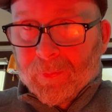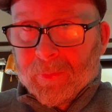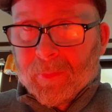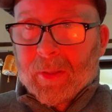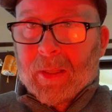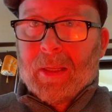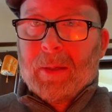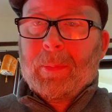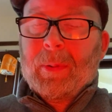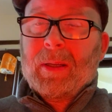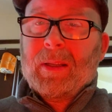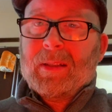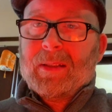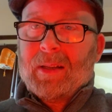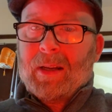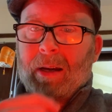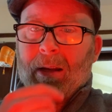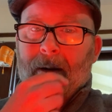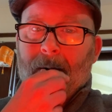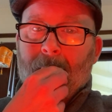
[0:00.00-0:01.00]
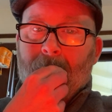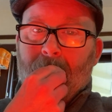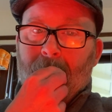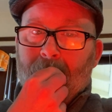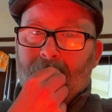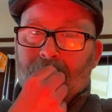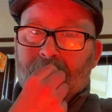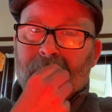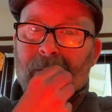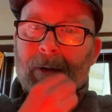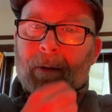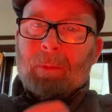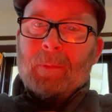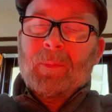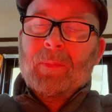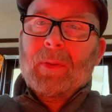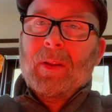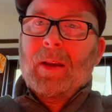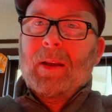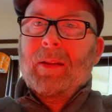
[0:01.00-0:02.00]
keeping his hat off.
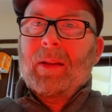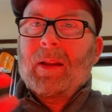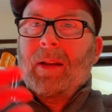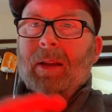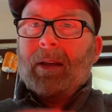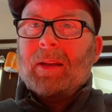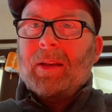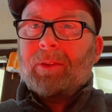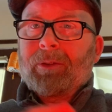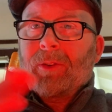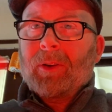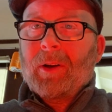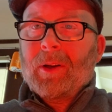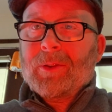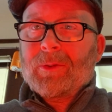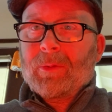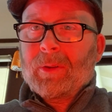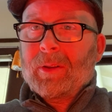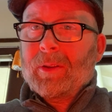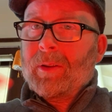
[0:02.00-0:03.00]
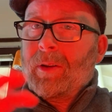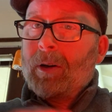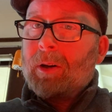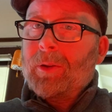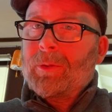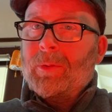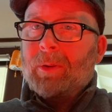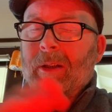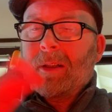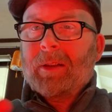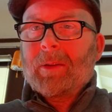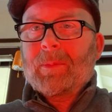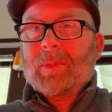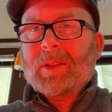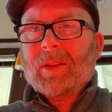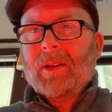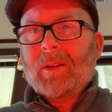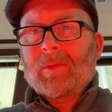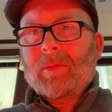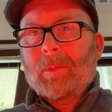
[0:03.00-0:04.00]
And then he gets Osric to contradict
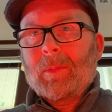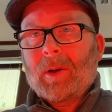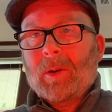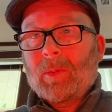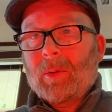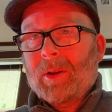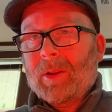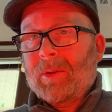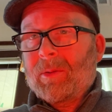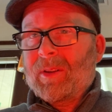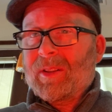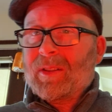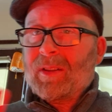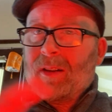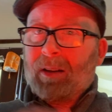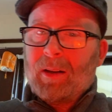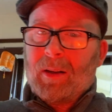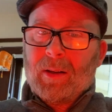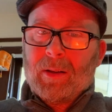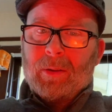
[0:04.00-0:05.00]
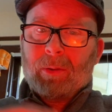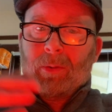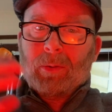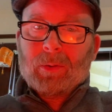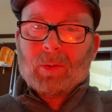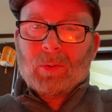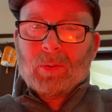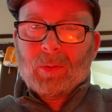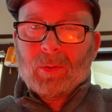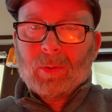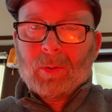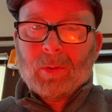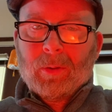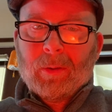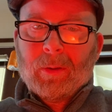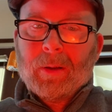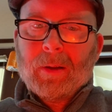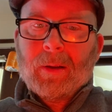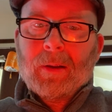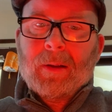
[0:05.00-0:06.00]
himself about whether it's hot or
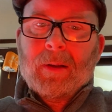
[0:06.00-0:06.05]
cold.